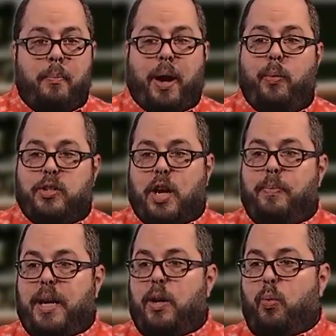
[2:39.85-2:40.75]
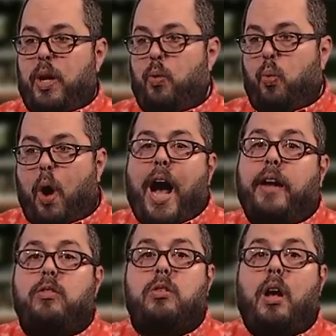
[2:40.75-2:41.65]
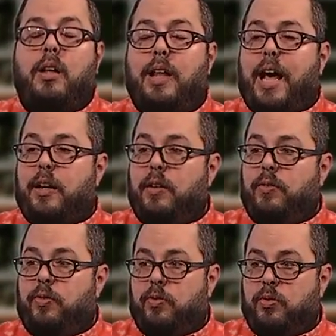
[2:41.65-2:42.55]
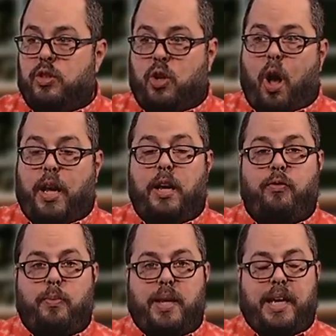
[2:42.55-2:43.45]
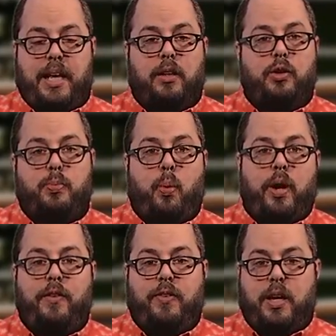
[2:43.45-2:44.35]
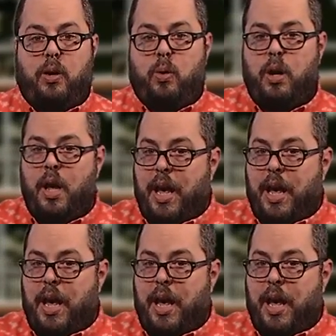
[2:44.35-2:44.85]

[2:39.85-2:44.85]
by which I mean we watch a lot of stalking from the killer's point of view